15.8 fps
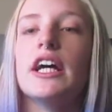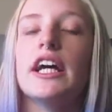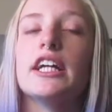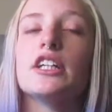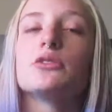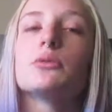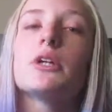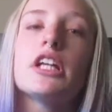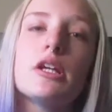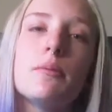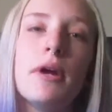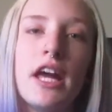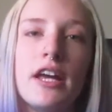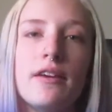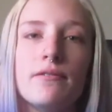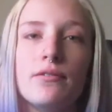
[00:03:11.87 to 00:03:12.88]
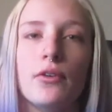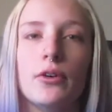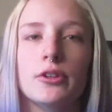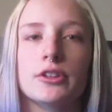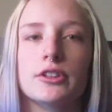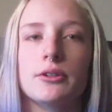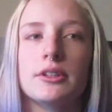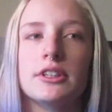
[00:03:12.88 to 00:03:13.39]
it's really
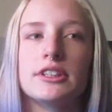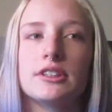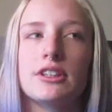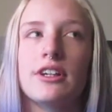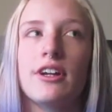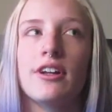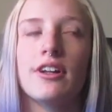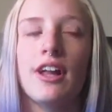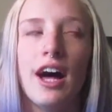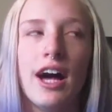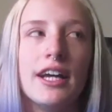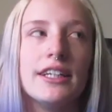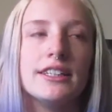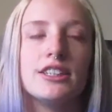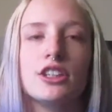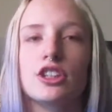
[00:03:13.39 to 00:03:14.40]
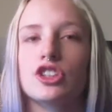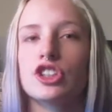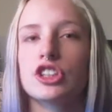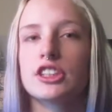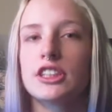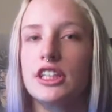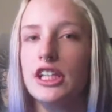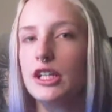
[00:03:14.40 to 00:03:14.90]
painful, so it's a lot easier to
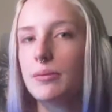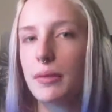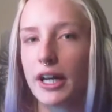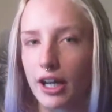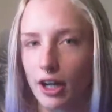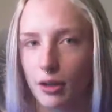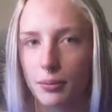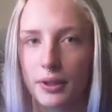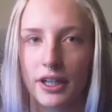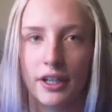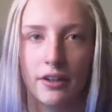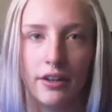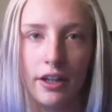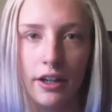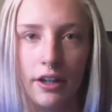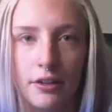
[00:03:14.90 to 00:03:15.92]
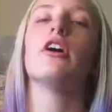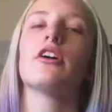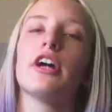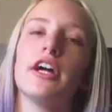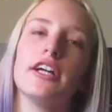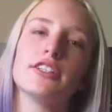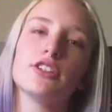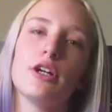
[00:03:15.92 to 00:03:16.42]
just keep my armpit hair there.
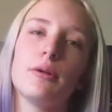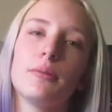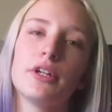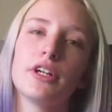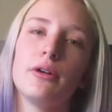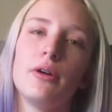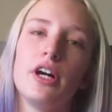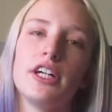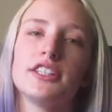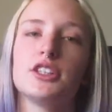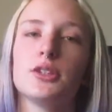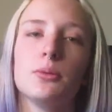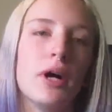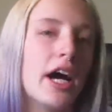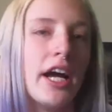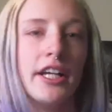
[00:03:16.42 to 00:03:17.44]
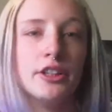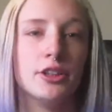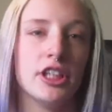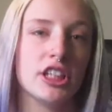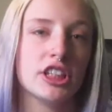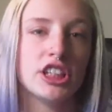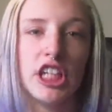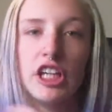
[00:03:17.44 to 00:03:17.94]
Okay, so I'm gonna go on to why I do
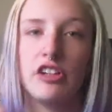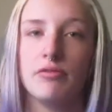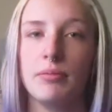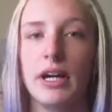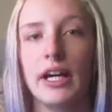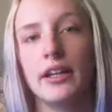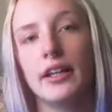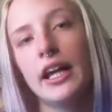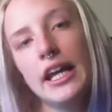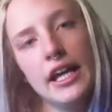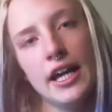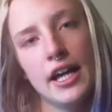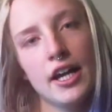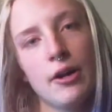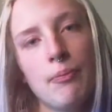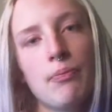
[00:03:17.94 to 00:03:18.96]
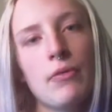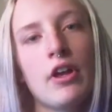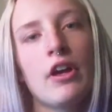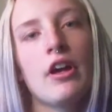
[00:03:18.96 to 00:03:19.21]
not shave my leg hair.